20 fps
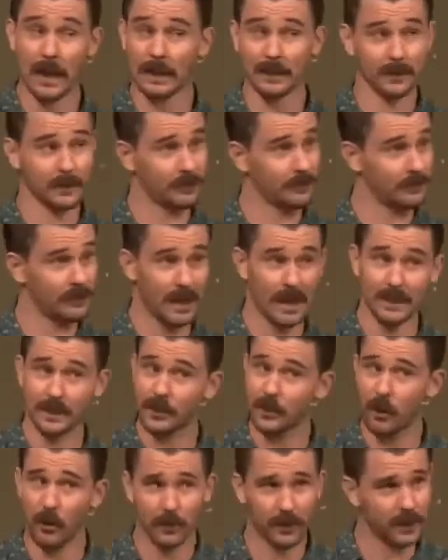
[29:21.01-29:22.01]
That's,
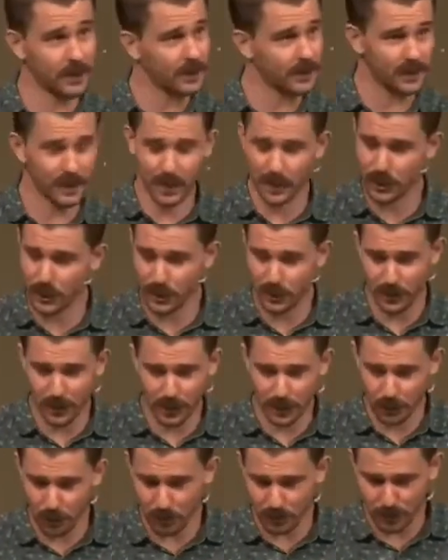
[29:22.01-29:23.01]
that's not the distinction
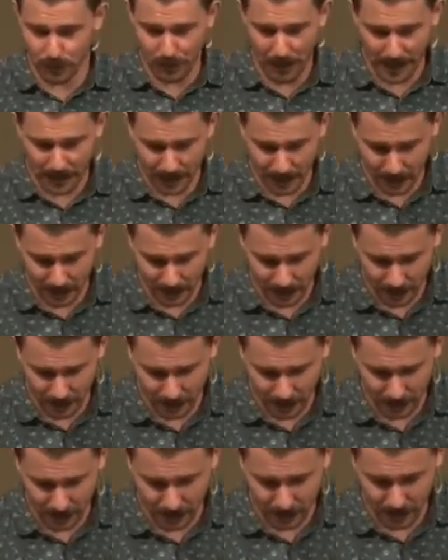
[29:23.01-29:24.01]
that John is making
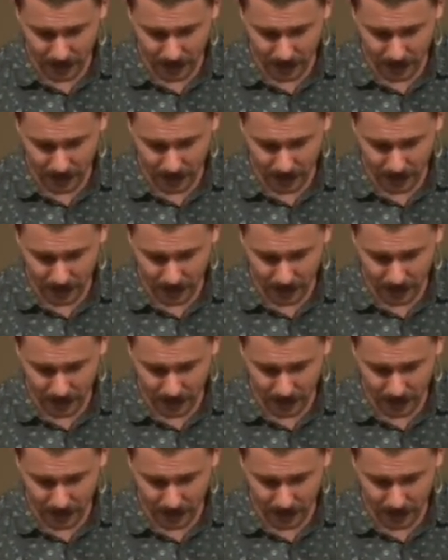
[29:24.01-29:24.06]
here.